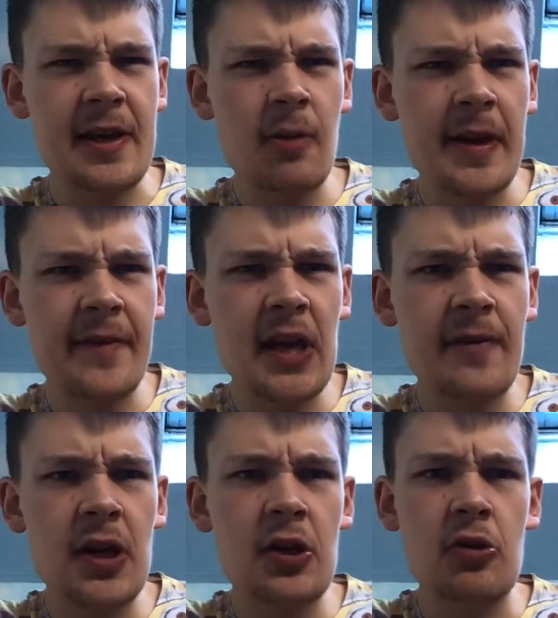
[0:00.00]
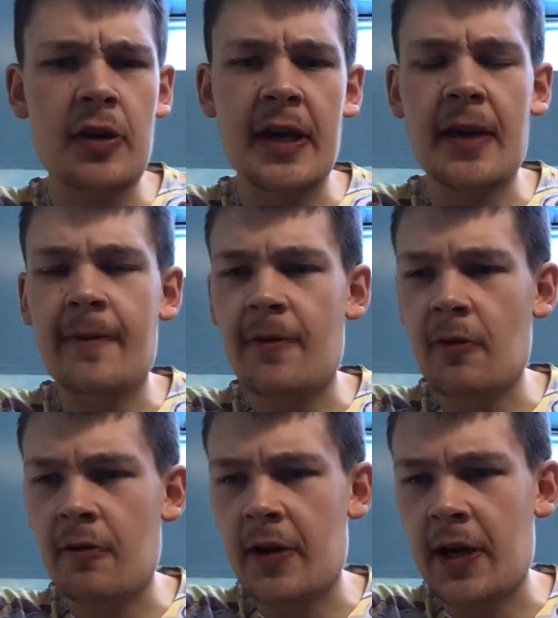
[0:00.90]
I think it'll be a very good
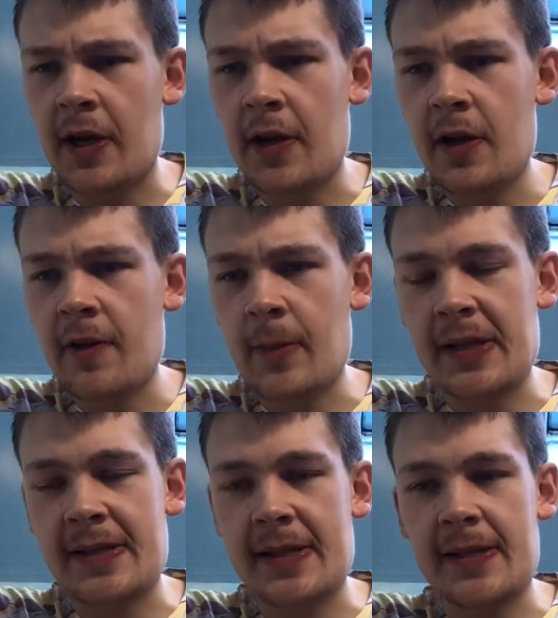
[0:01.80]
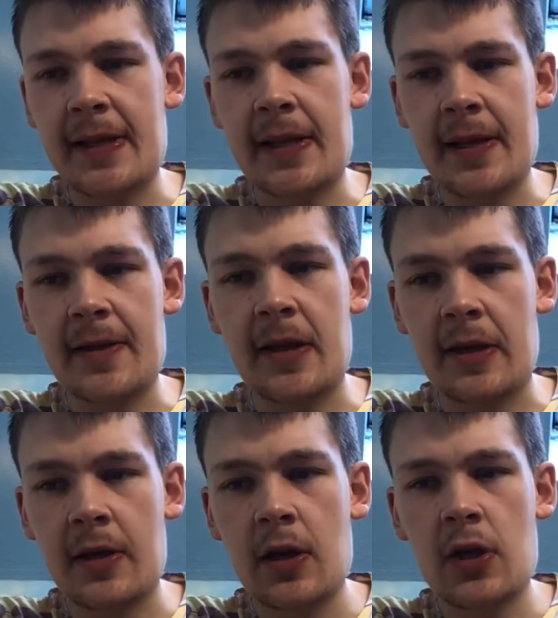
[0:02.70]
game for Man City, and I
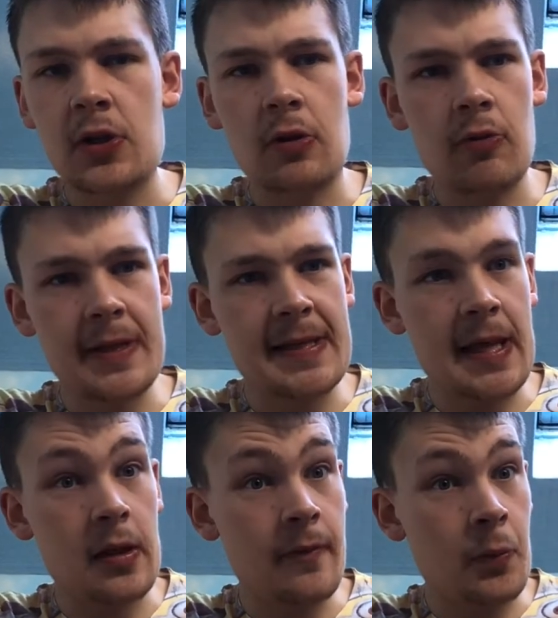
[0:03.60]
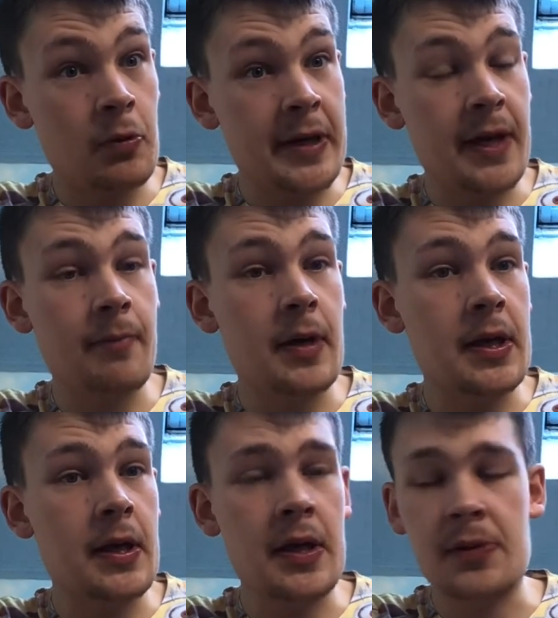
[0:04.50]
think to go into that Liverpool
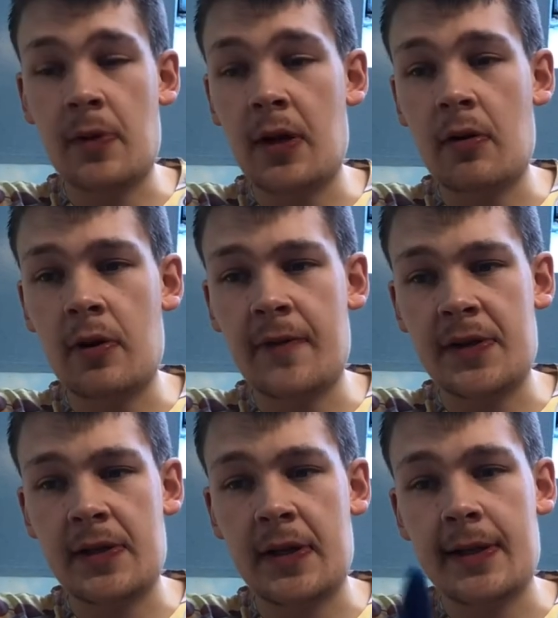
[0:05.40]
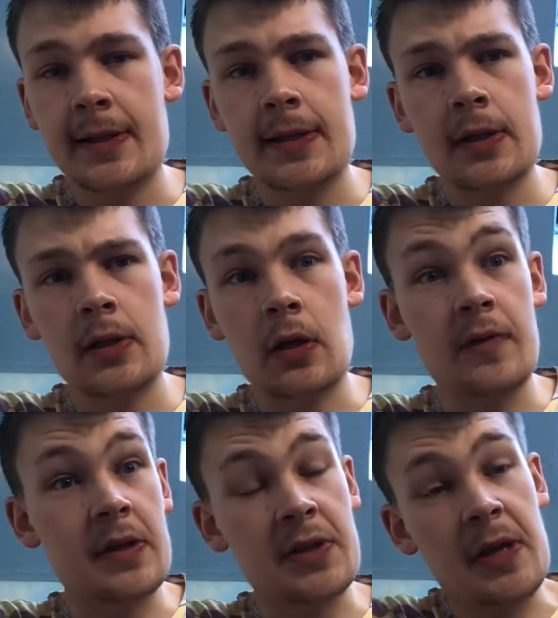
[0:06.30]
game as well, and obviously
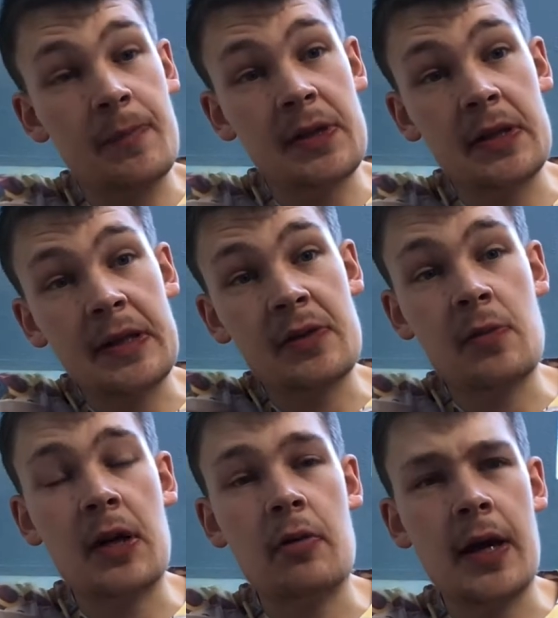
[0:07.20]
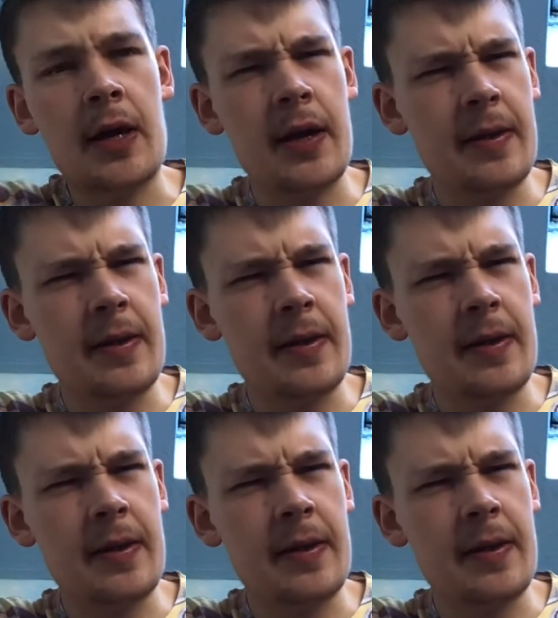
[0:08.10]
the Champions League as well.